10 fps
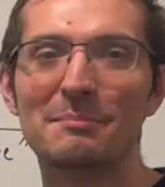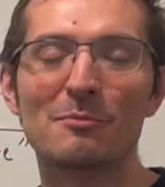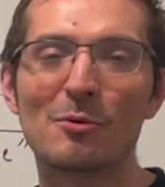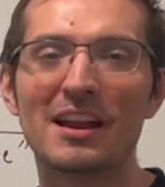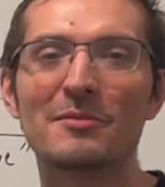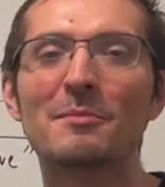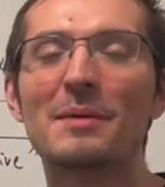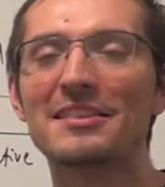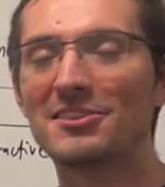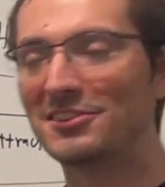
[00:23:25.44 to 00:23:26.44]
whatever
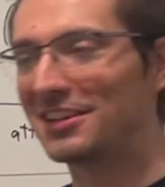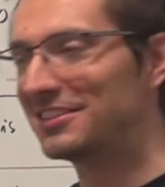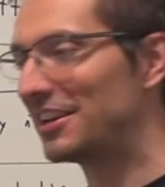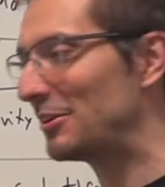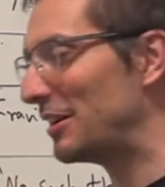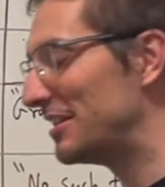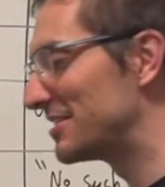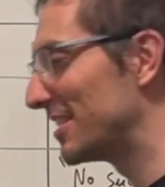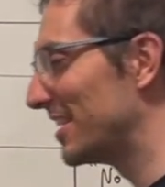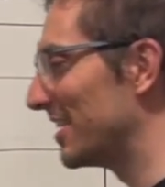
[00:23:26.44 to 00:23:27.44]
matter that generates
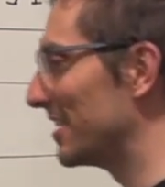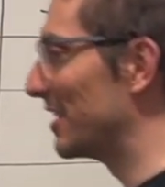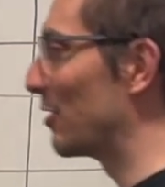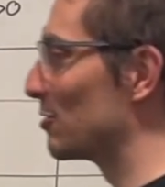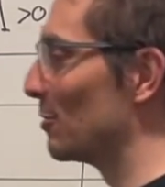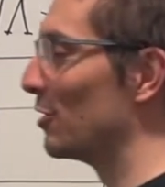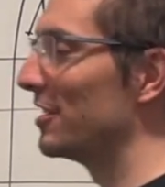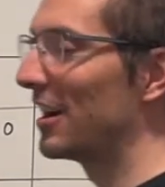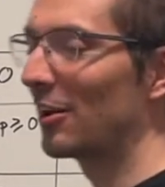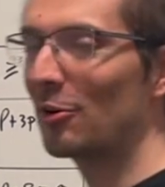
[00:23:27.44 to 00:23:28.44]
the
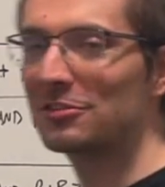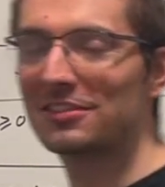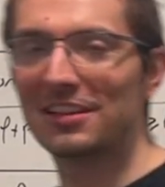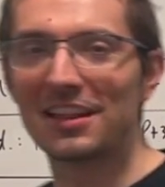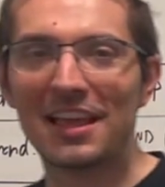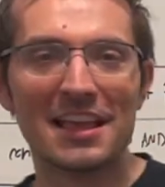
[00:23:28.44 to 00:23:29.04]
cosmological constant